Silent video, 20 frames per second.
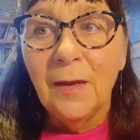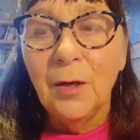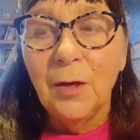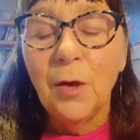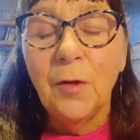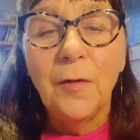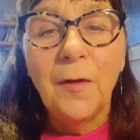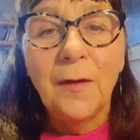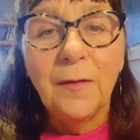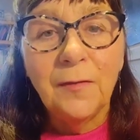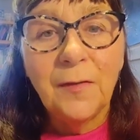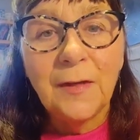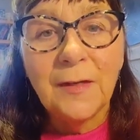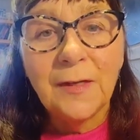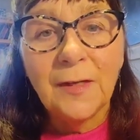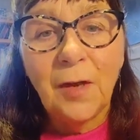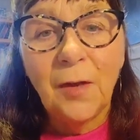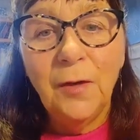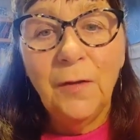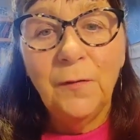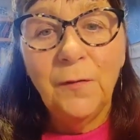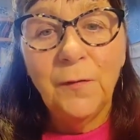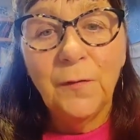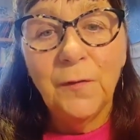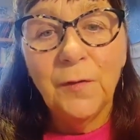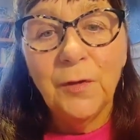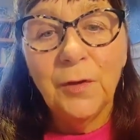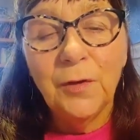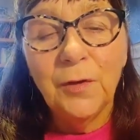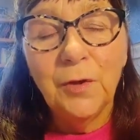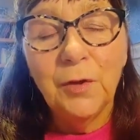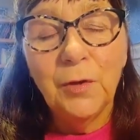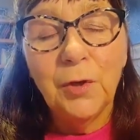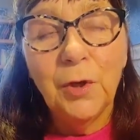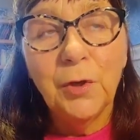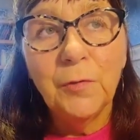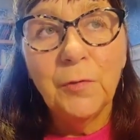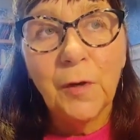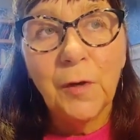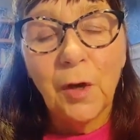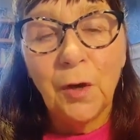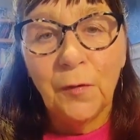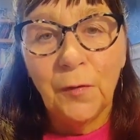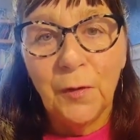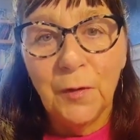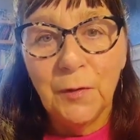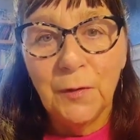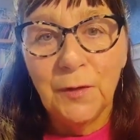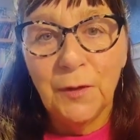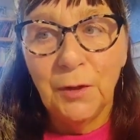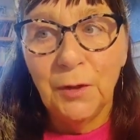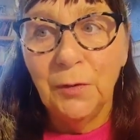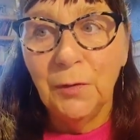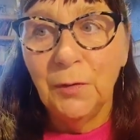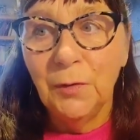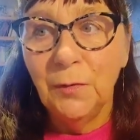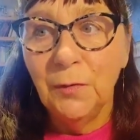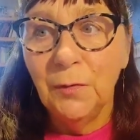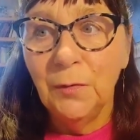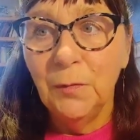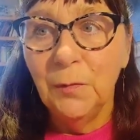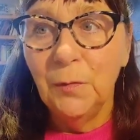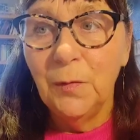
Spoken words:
that's kind of, you could regard those two